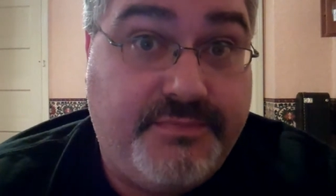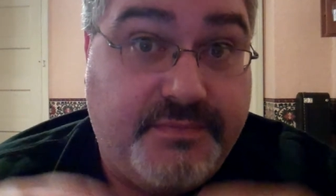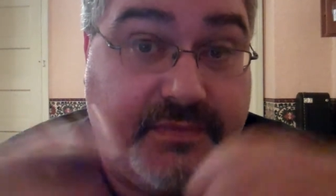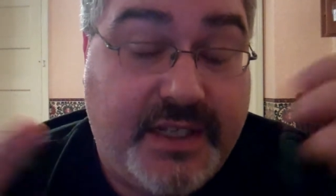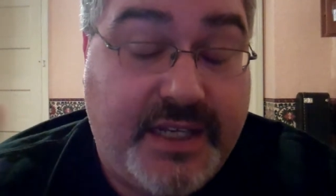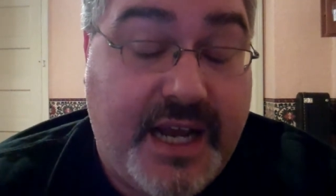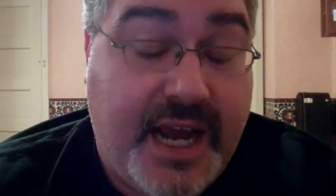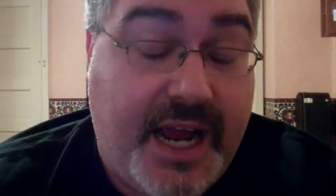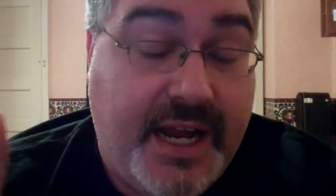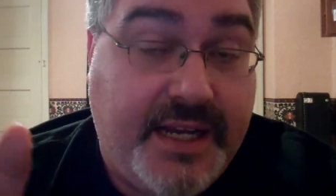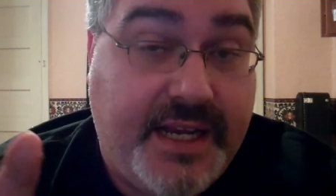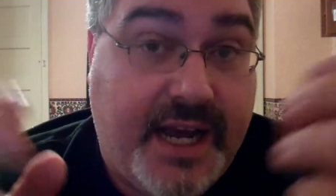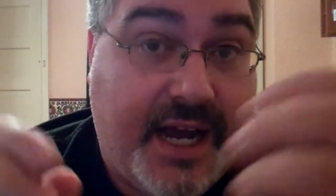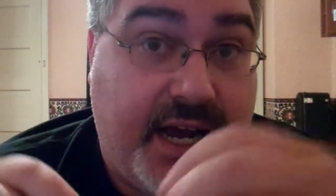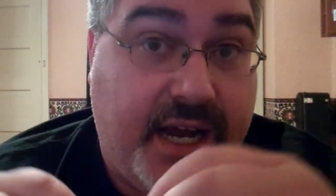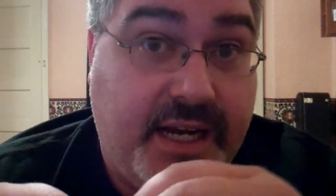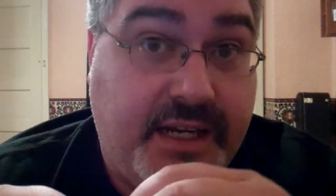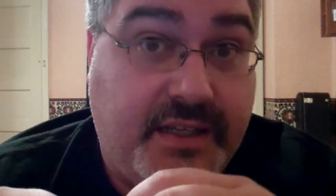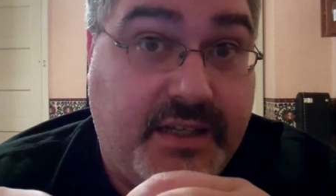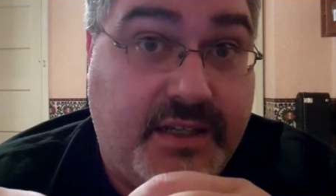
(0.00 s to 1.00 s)
The guy
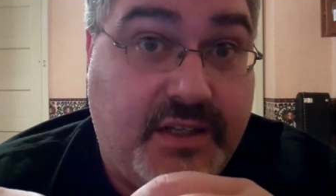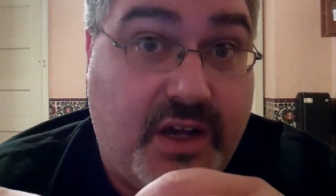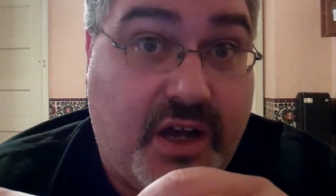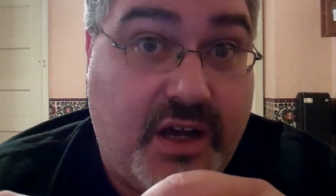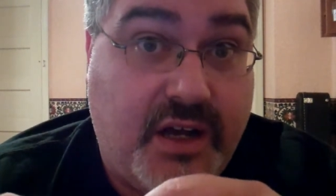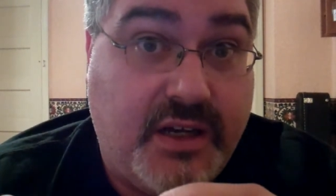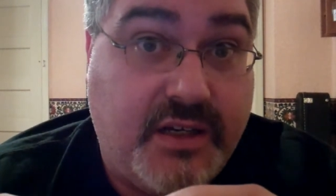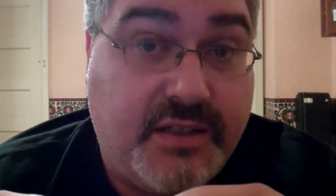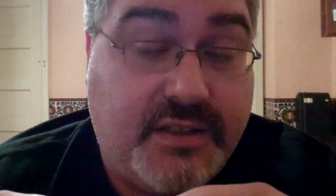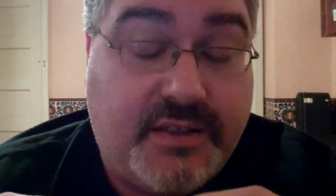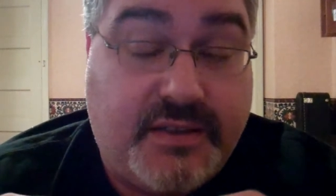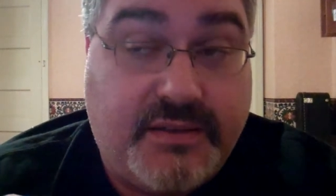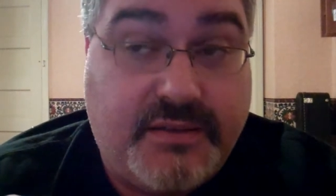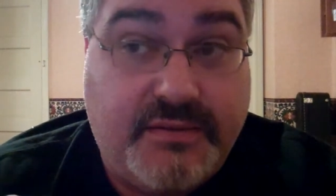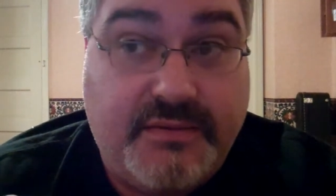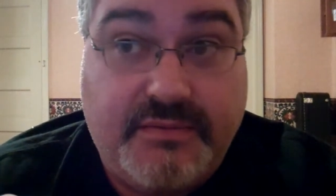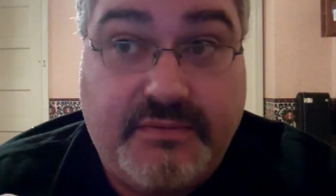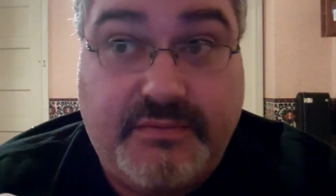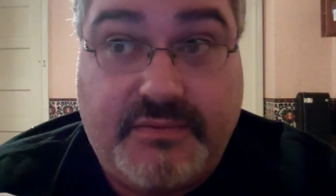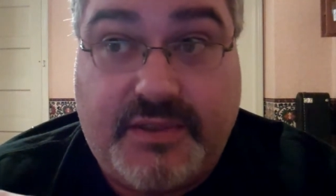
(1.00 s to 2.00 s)
died. The
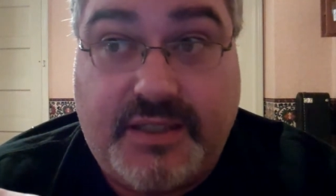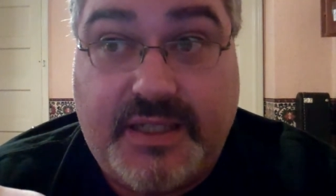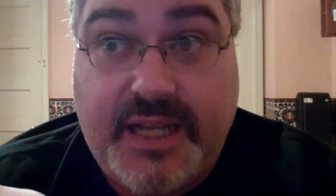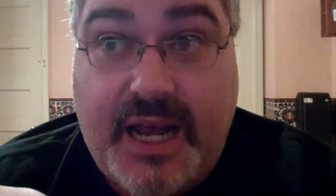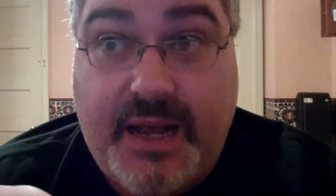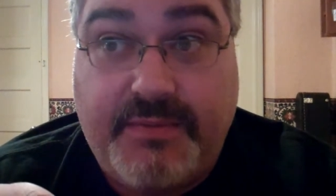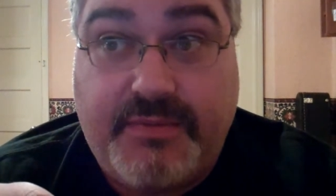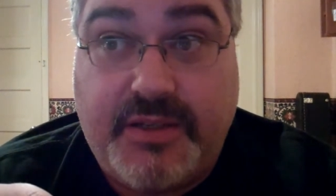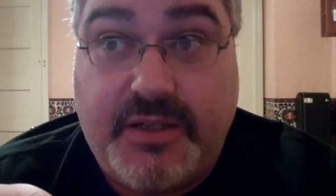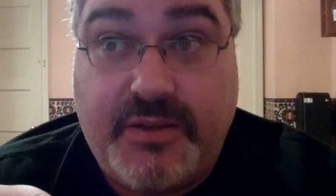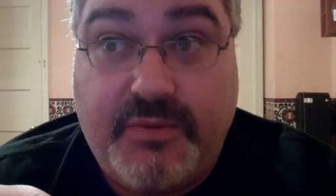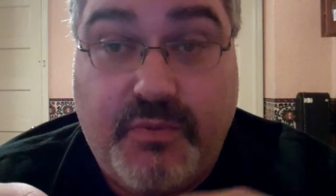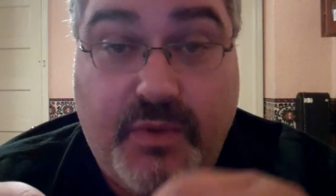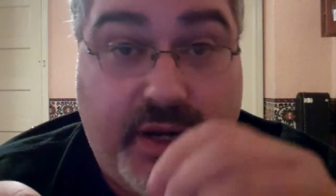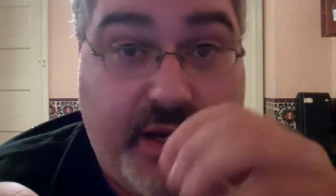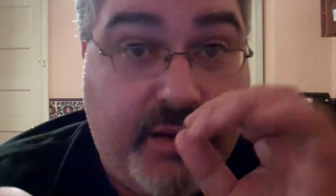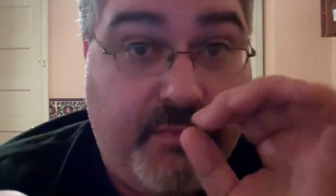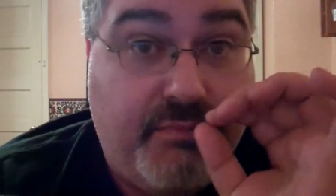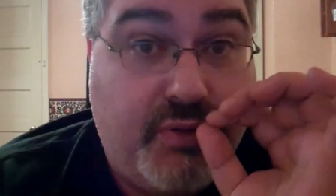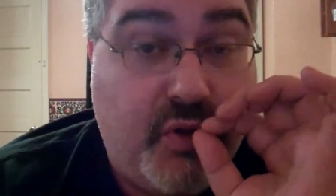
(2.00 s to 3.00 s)
dogs stopped
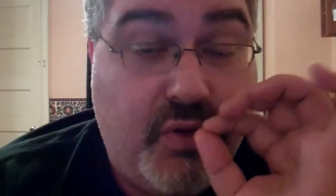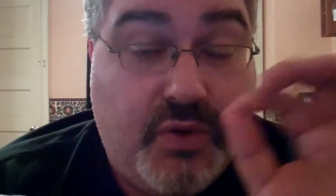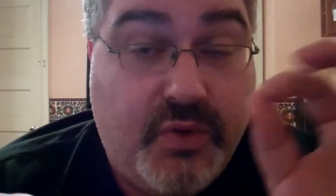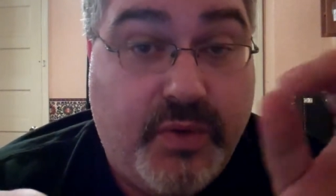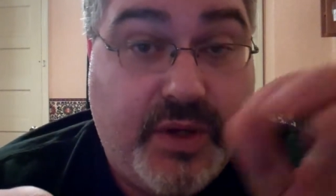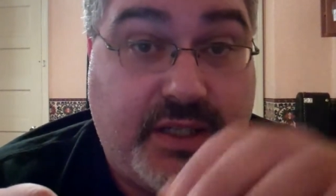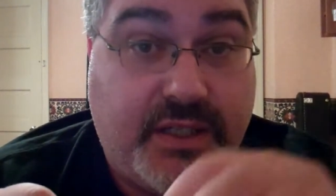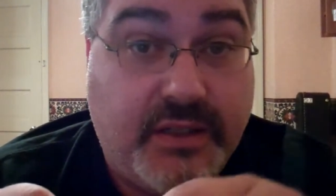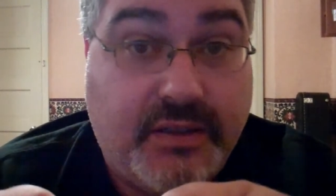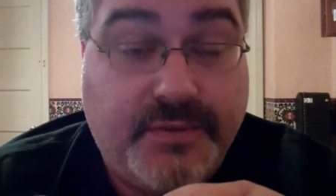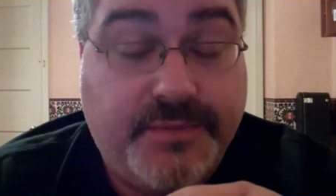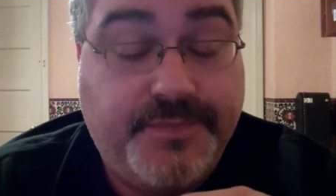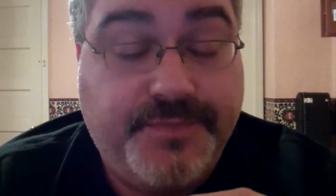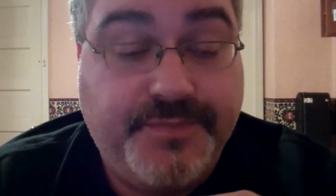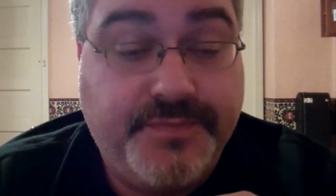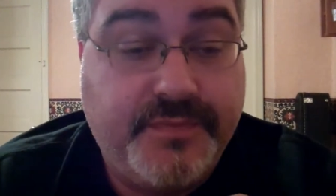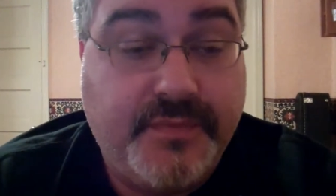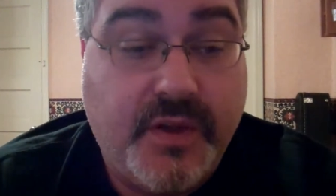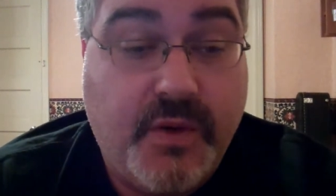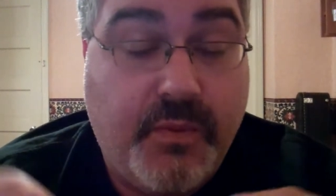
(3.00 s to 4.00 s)
when he blew the whistle,
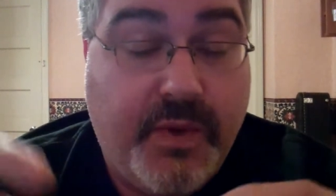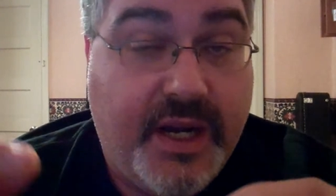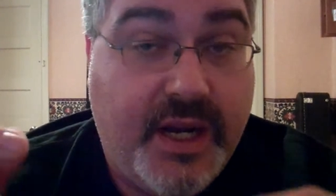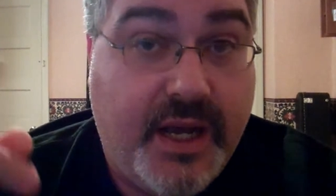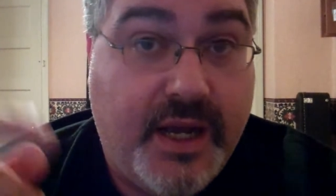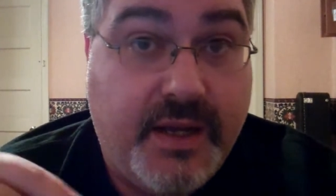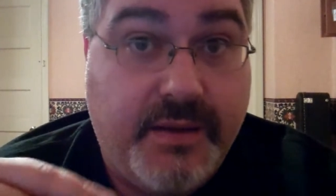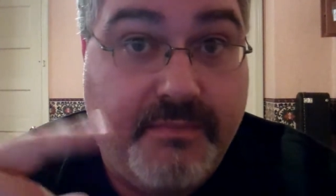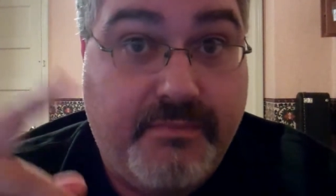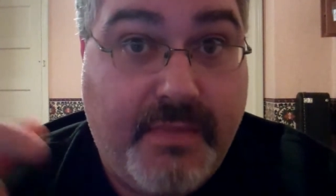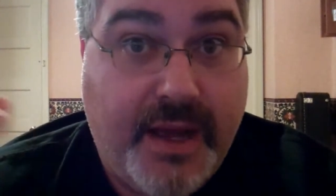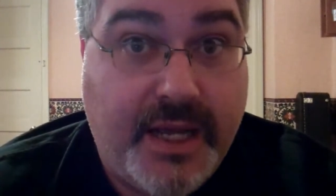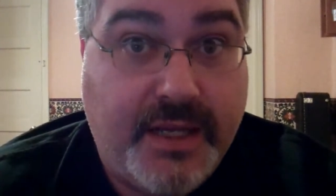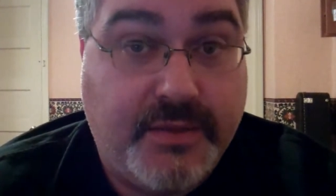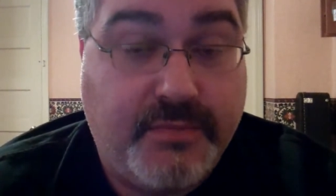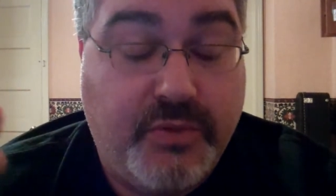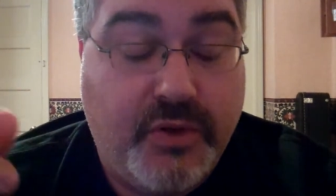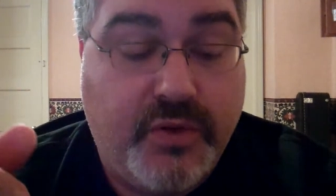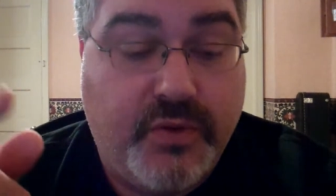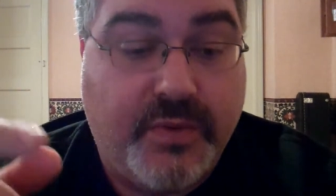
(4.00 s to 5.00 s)
when uh,
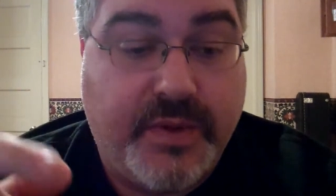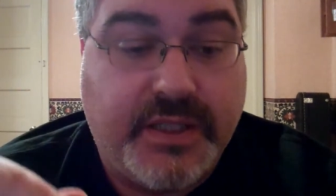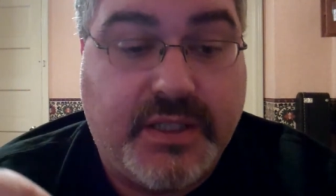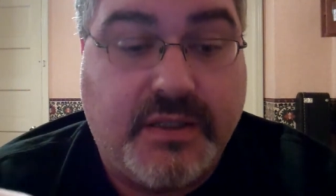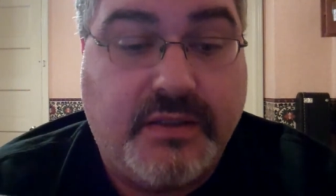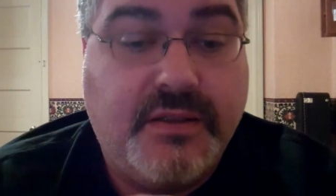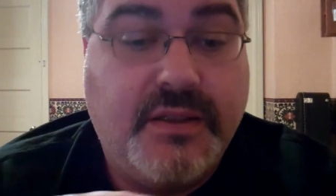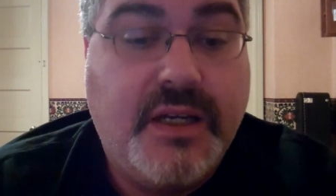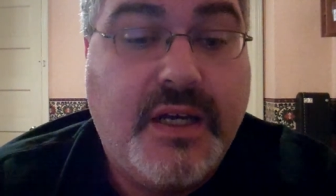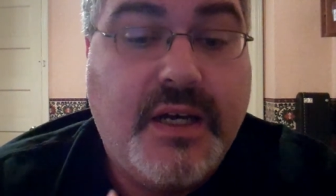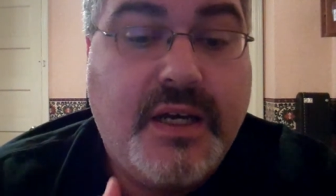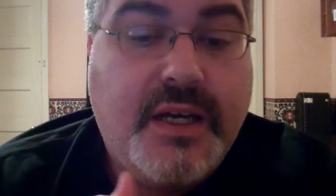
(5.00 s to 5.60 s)
Miles blew the whistle.